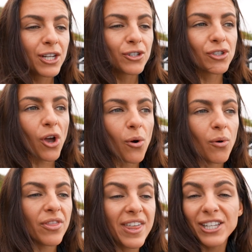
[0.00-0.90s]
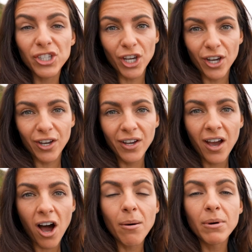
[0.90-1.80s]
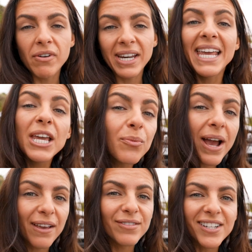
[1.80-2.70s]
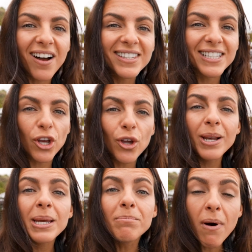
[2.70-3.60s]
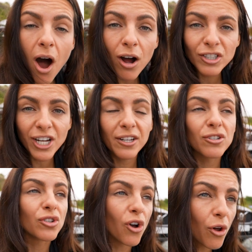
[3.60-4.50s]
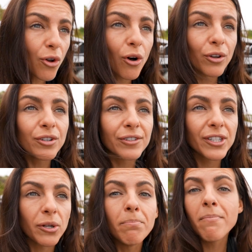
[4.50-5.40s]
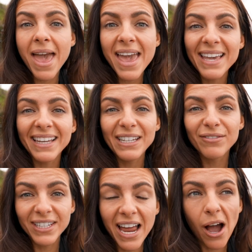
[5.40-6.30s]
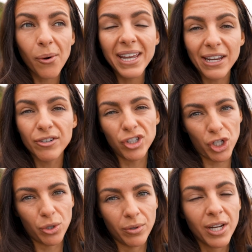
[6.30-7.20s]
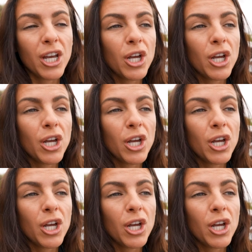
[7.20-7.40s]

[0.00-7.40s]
So this year, our marine heat wave started early March and has gone on to May and even now here in June,